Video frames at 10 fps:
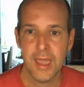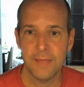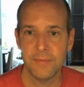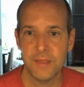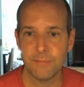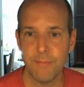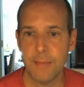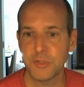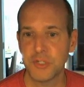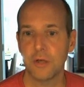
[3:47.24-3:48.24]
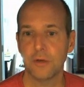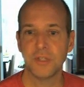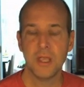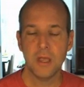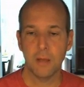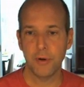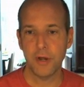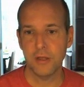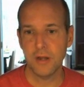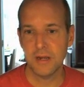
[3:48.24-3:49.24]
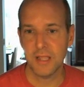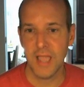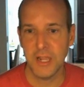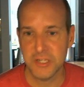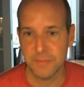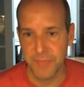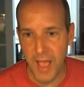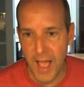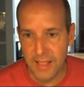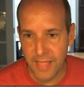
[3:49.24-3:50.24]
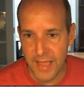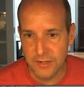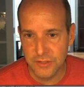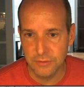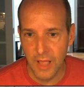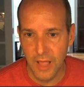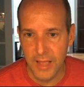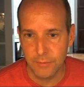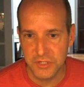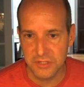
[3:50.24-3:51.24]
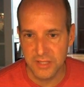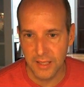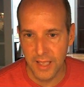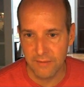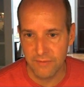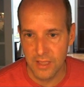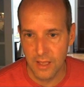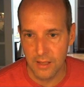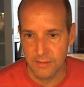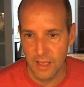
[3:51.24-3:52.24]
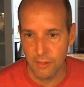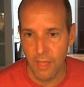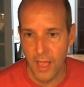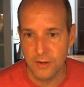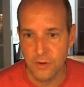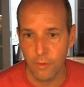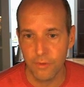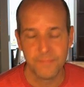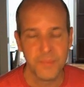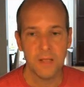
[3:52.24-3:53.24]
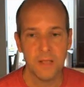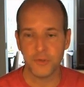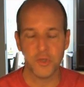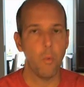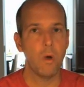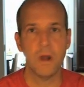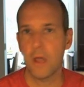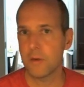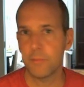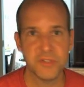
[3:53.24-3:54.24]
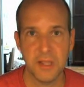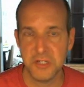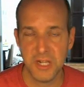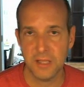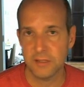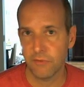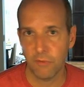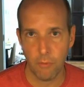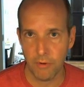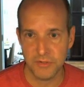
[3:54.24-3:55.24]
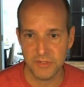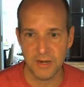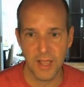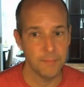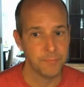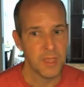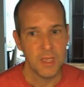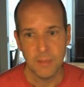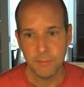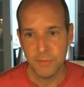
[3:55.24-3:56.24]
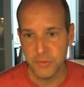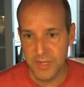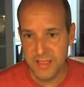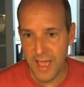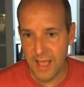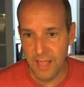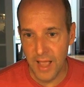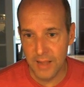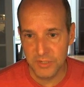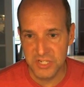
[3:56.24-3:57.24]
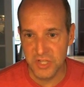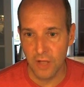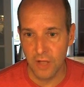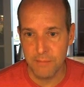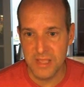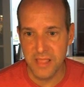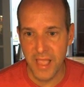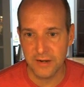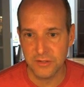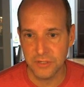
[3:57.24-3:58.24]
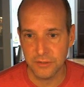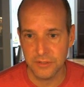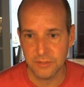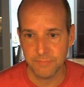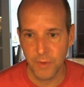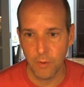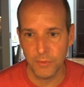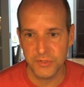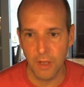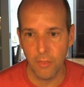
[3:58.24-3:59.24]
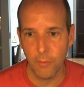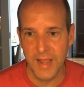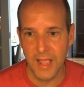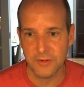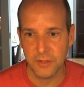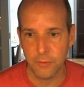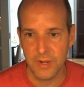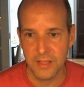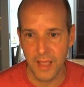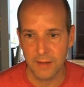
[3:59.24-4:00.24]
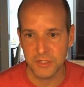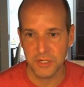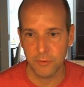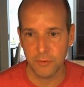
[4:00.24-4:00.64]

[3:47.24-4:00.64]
And this map shows a pretty good indication. The high latitude line, which is the kind of yellow line north, there's a 100% chance of auroras tonight. Between that line, which is called the mid-latitudes, almost all the way down to the green line, which the